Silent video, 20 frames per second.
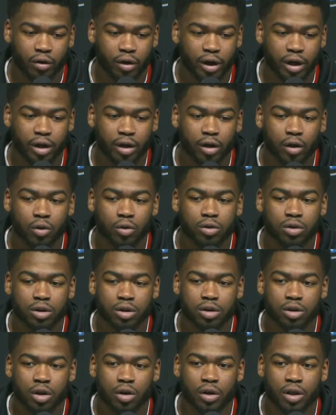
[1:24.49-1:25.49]
great coach,
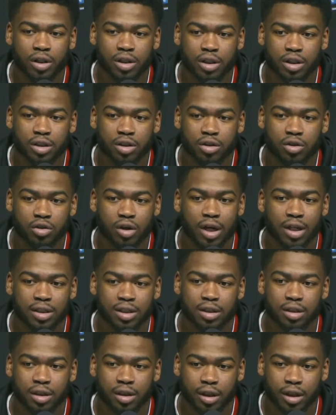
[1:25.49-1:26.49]
and, you know, he just
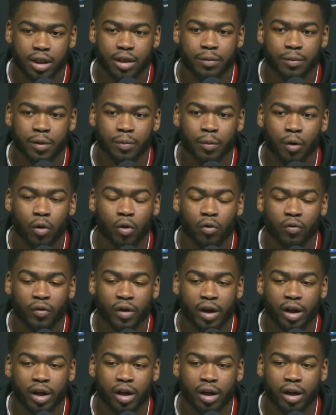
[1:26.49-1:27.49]
tries to keep me
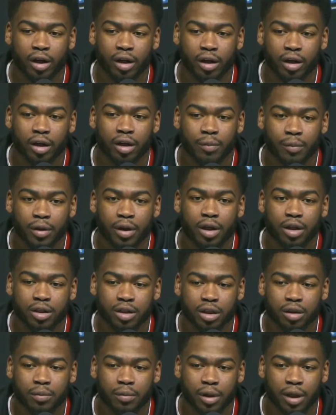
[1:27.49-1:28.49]
motivated and keep me in the
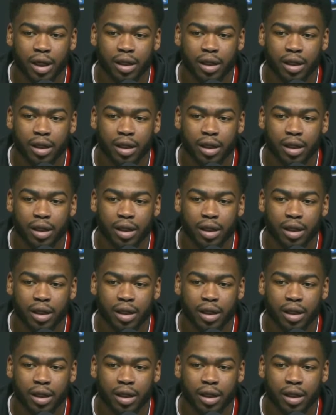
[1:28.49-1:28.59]
gym.